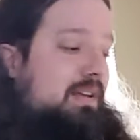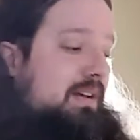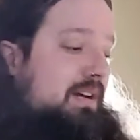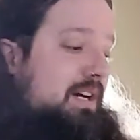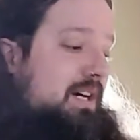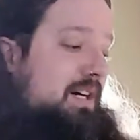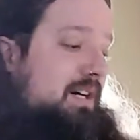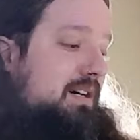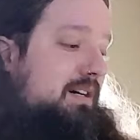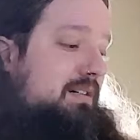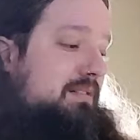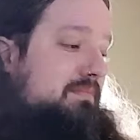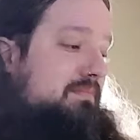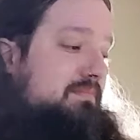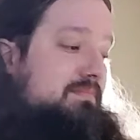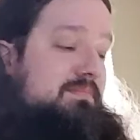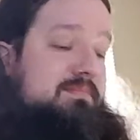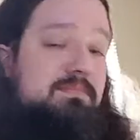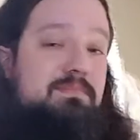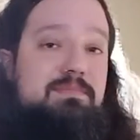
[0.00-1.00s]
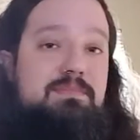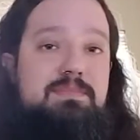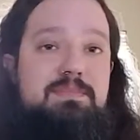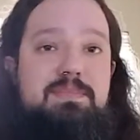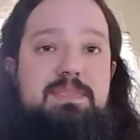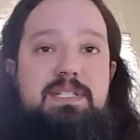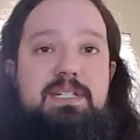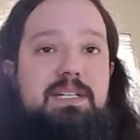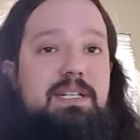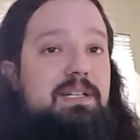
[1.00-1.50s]

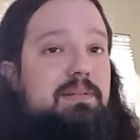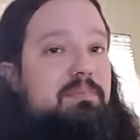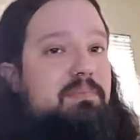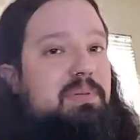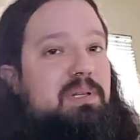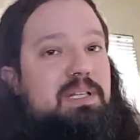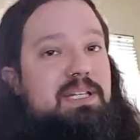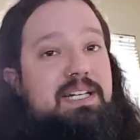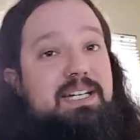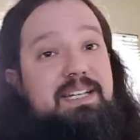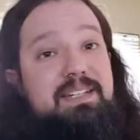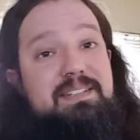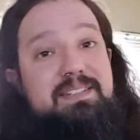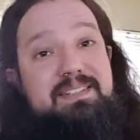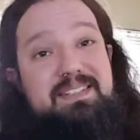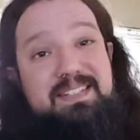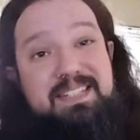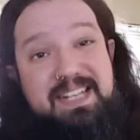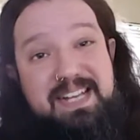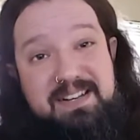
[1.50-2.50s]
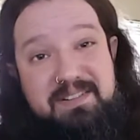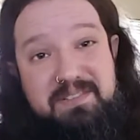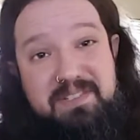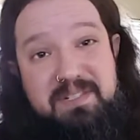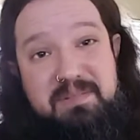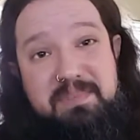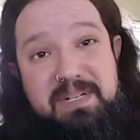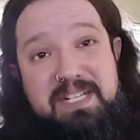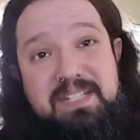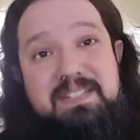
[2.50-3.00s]
It sounds
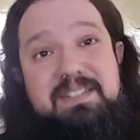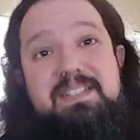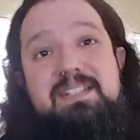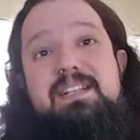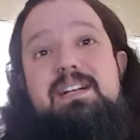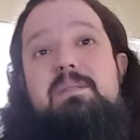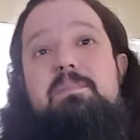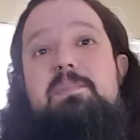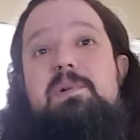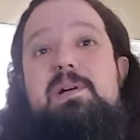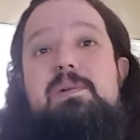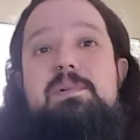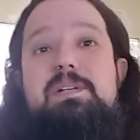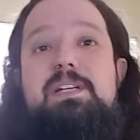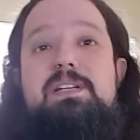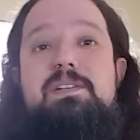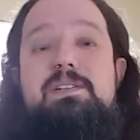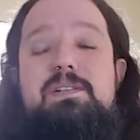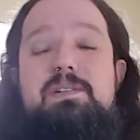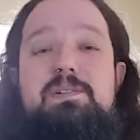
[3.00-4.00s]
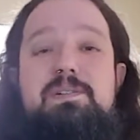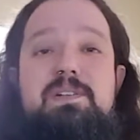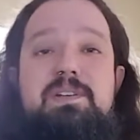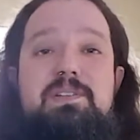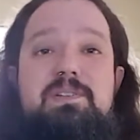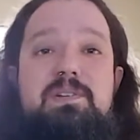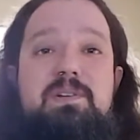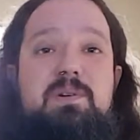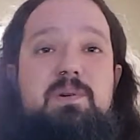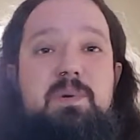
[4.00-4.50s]
amazing. I'm probably going to do
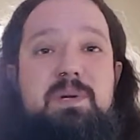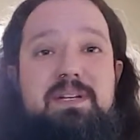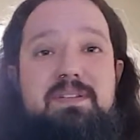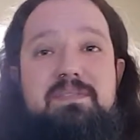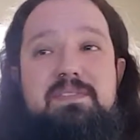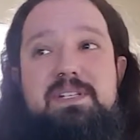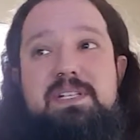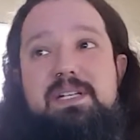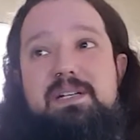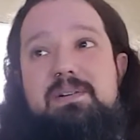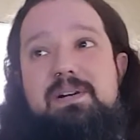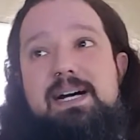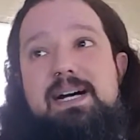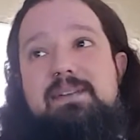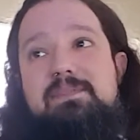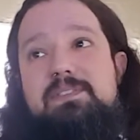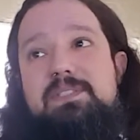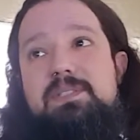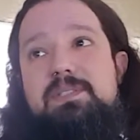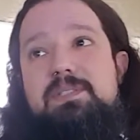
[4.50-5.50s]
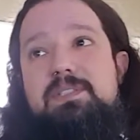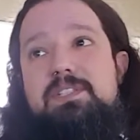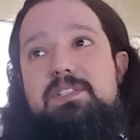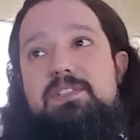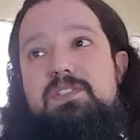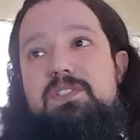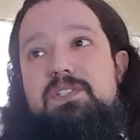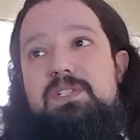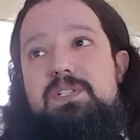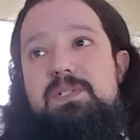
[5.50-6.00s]
another quick video after
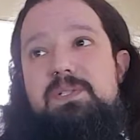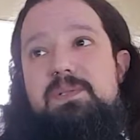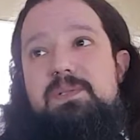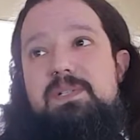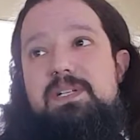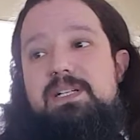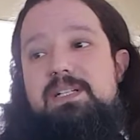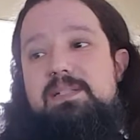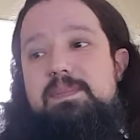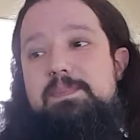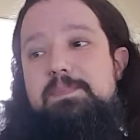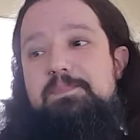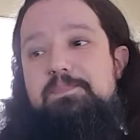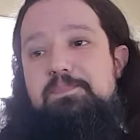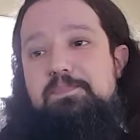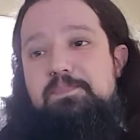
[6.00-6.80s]
just to